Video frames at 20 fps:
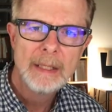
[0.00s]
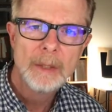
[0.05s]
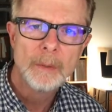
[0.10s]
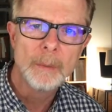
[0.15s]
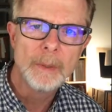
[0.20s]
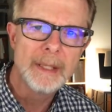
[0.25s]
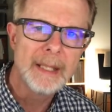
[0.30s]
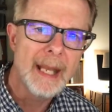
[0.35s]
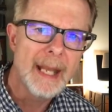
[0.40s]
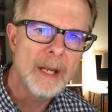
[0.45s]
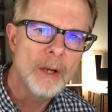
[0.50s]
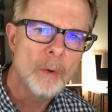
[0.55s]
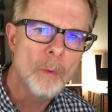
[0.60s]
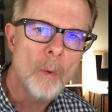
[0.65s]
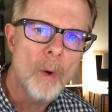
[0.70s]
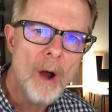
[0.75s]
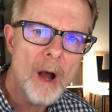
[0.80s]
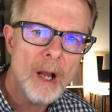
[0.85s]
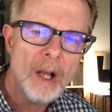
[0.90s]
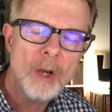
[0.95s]
when they
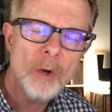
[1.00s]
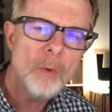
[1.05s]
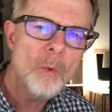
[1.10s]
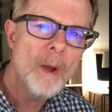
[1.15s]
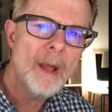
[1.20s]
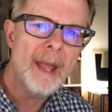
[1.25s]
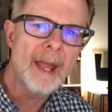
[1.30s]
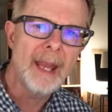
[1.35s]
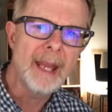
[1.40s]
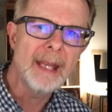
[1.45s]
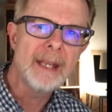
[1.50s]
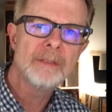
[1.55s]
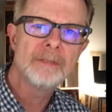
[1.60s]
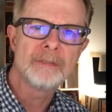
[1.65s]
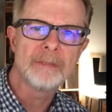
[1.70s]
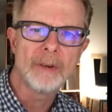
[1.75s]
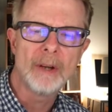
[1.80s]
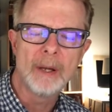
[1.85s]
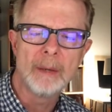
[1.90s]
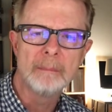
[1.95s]
walk away
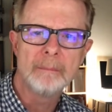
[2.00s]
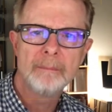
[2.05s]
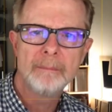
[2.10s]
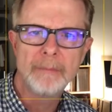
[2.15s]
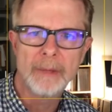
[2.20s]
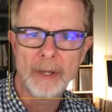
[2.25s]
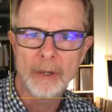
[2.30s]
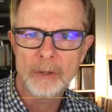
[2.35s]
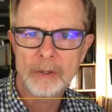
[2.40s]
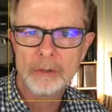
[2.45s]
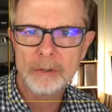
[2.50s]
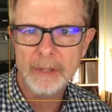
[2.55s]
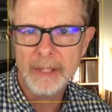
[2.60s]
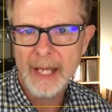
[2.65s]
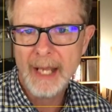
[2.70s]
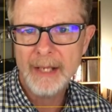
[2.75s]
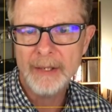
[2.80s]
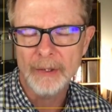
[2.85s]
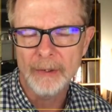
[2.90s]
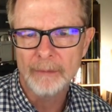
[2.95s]
from their
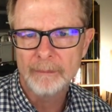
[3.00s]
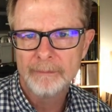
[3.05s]
creator.